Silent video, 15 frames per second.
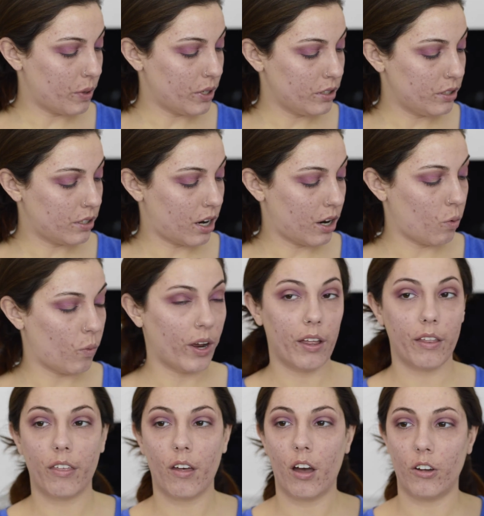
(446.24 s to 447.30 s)
Start
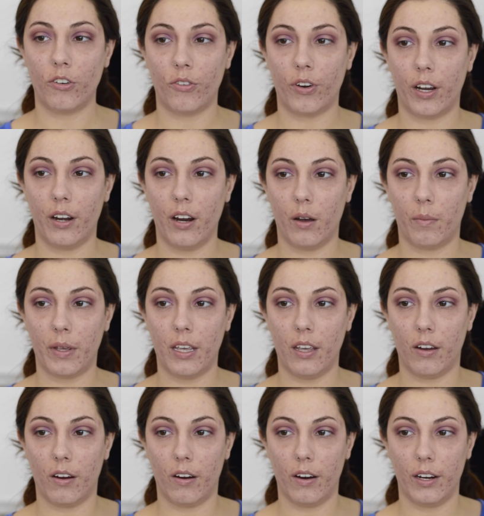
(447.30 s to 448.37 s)
with 100 up
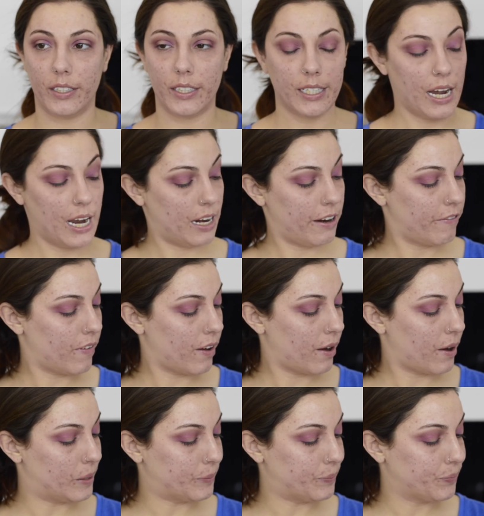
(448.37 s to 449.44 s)
here. It's kind of
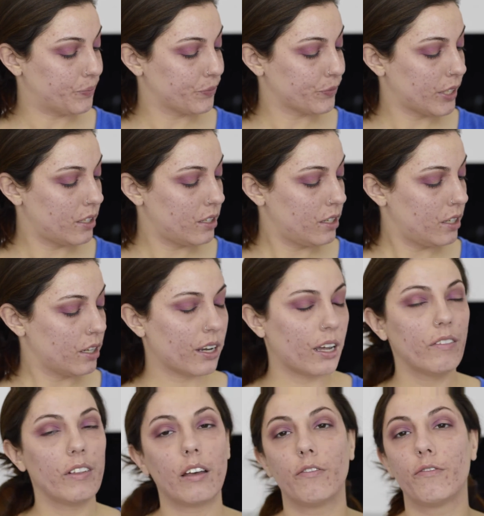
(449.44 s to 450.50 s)

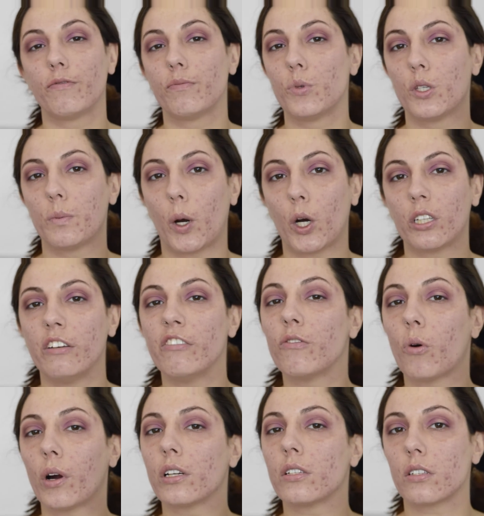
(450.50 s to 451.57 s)
like a sparkly
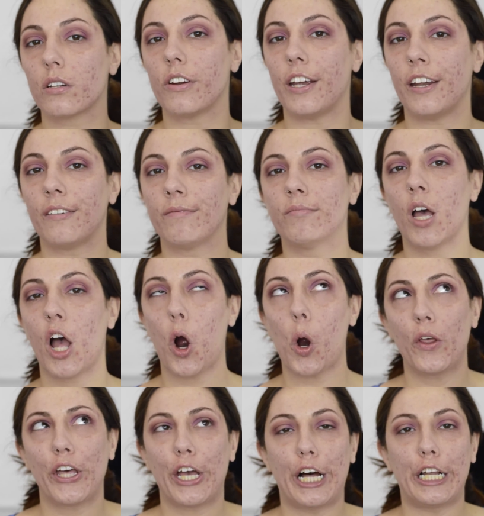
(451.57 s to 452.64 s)
forest green, or
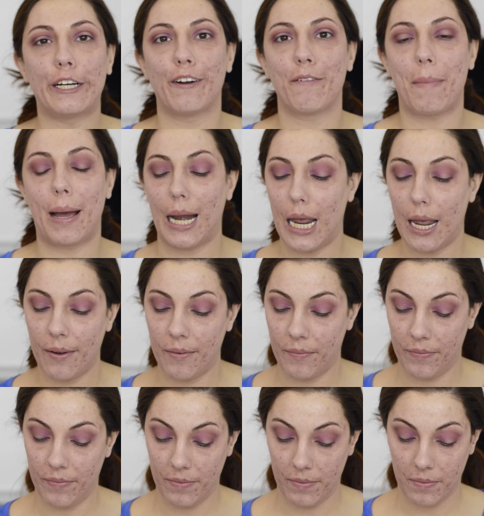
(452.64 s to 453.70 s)
the color of money.
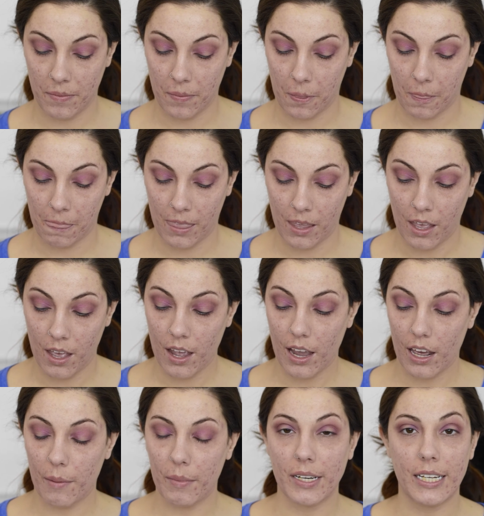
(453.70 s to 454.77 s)

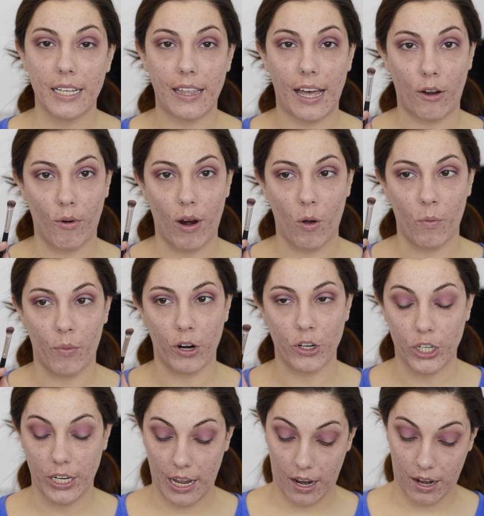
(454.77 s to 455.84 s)
And I'm going to take that crown
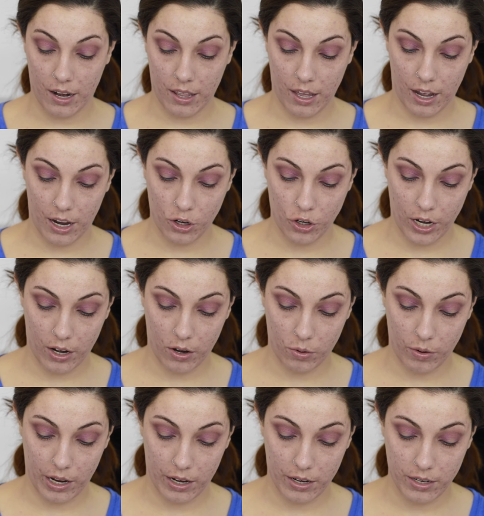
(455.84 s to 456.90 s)
brush again, the
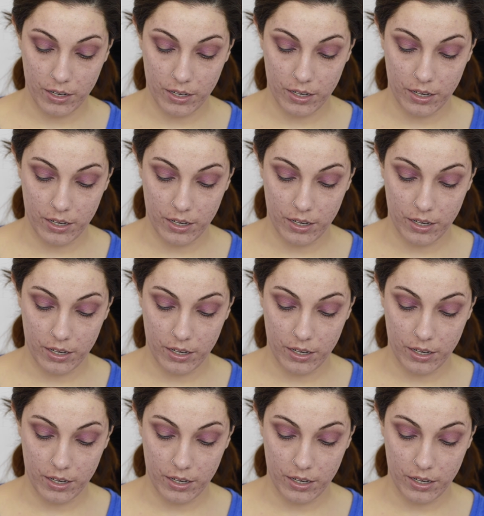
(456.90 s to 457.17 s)
eyeshadow end,